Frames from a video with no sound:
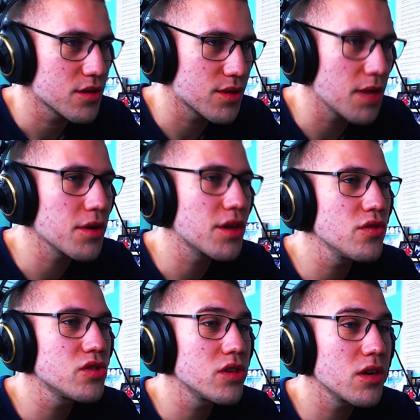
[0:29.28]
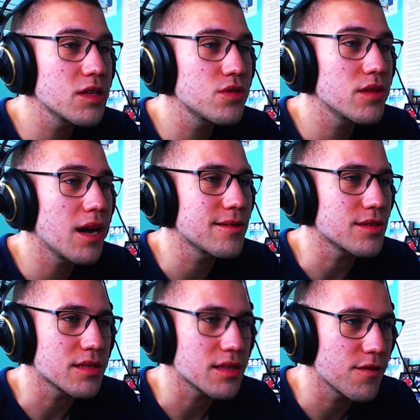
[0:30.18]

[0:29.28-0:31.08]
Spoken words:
So they were huge in the early 2000s.